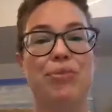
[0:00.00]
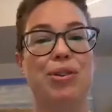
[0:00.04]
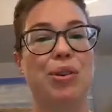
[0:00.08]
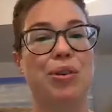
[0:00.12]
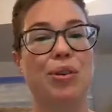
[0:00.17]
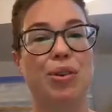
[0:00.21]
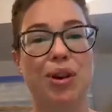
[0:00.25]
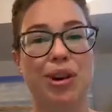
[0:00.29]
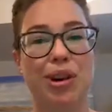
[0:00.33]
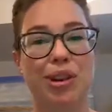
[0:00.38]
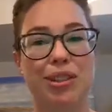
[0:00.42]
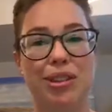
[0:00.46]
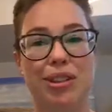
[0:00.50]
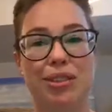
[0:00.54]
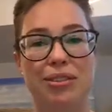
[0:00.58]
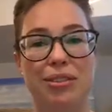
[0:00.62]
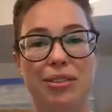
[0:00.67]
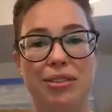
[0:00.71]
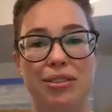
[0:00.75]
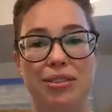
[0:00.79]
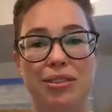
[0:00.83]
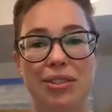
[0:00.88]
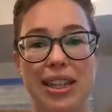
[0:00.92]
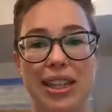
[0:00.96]
or all
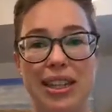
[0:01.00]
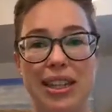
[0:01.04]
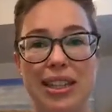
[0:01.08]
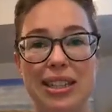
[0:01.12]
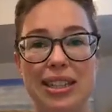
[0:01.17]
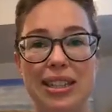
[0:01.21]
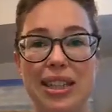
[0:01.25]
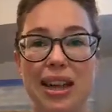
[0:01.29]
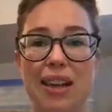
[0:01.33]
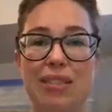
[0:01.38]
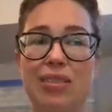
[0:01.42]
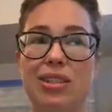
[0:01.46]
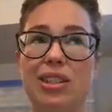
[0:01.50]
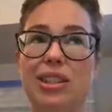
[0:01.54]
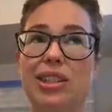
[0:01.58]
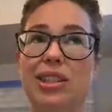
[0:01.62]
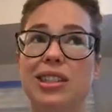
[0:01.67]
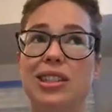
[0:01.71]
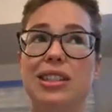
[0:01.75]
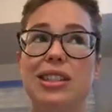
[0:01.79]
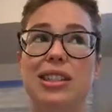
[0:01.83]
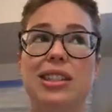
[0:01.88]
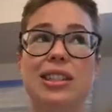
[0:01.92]
different fitness levels,